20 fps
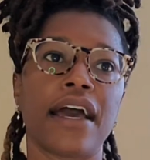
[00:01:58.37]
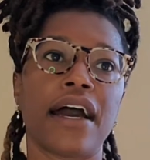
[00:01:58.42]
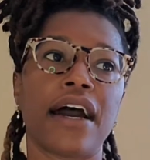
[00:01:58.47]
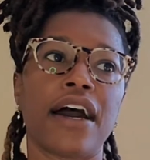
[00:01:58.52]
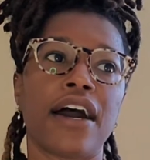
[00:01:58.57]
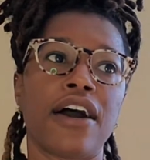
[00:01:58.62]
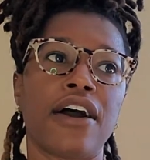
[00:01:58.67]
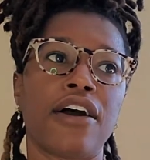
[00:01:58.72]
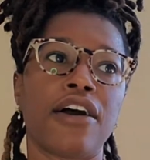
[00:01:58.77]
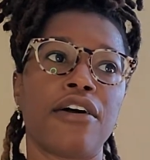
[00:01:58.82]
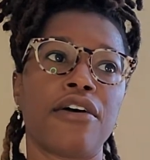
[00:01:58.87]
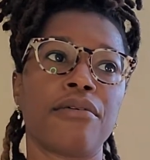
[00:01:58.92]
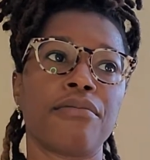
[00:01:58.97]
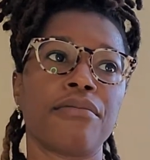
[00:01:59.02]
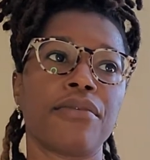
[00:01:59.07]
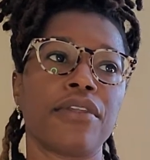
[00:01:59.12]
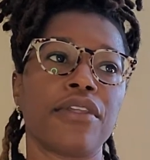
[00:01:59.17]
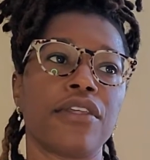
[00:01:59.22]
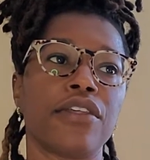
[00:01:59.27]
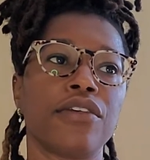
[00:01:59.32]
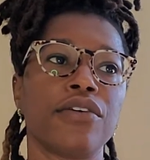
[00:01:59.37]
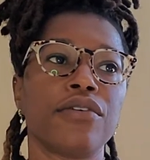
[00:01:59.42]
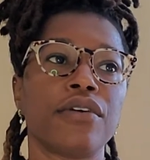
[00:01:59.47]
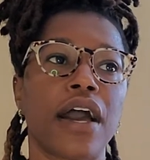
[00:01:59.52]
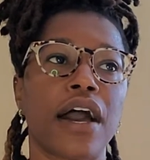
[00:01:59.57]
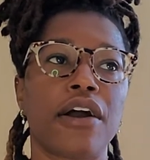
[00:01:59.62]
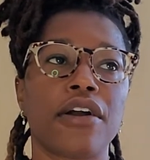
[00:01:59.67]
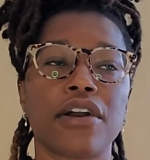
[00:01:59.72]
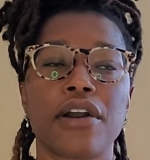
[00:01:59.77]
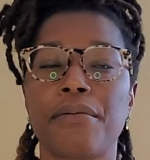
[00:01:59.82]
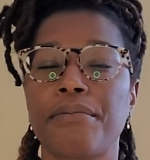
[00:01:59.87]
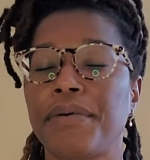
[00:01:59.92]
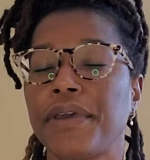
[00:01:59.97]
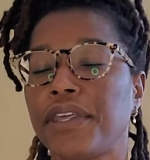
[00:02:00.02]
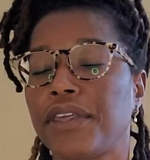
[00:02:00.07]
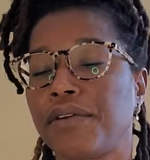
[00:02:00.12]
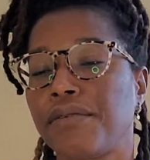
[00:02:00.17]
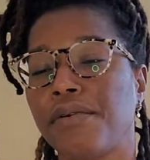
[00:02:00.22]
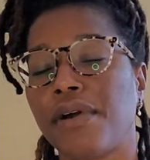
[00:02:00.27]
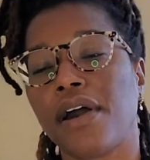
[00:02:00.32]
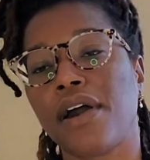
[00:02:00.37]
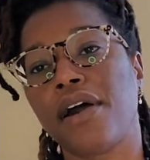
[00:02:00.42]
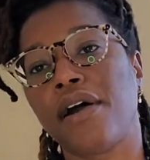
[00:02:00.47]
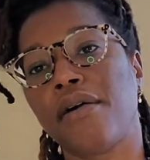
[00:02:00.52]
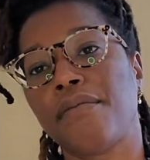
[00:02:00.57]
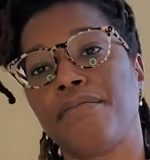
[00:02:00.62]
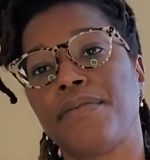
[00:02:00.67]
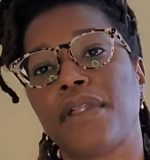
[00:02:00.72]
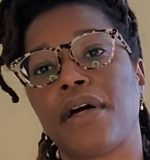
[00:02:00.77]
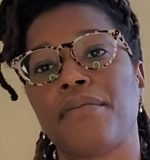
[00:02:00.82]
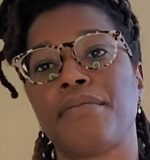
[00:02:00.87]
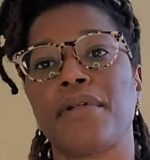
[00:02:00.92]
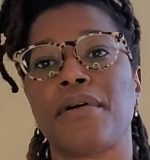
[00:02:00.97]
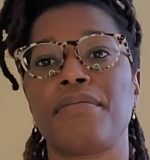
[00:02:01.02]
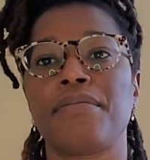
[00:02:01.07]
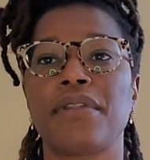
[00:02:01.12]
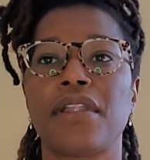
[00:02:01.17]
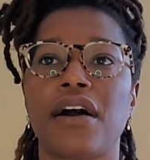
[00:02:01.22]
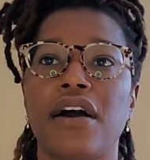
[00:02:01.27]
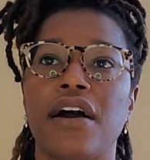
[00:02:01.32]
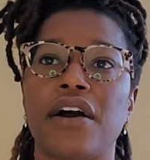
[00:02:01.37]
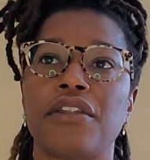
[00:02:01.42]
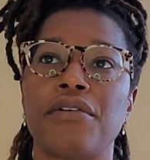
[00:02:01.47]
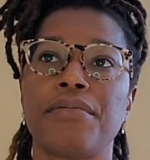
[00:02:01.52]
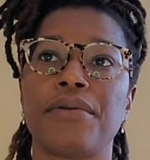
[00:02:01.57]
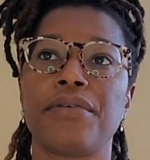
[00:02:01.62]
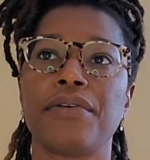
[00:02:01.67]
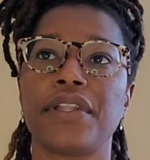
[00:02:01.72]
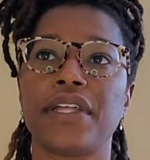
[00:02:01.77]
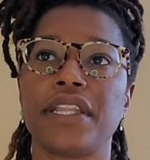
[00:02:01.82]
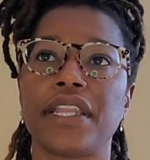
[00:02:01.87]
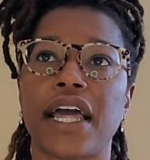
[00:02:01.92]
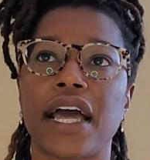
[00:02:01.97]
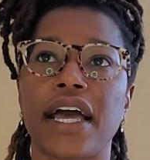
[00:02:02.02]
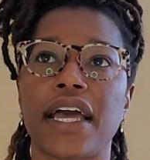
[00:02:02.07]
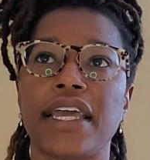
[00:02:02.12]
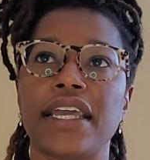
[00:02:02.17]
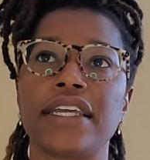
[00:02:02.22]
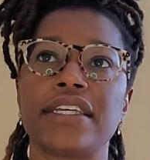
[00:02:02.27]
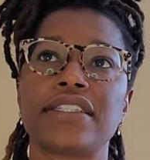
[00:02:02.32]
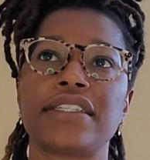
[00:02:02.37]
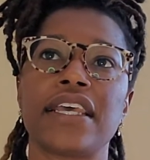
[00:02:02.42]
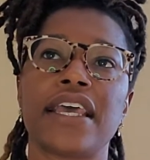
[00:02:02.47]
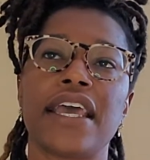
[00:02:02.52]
I'll come pick you up, blah blah blah, it'll be really nice,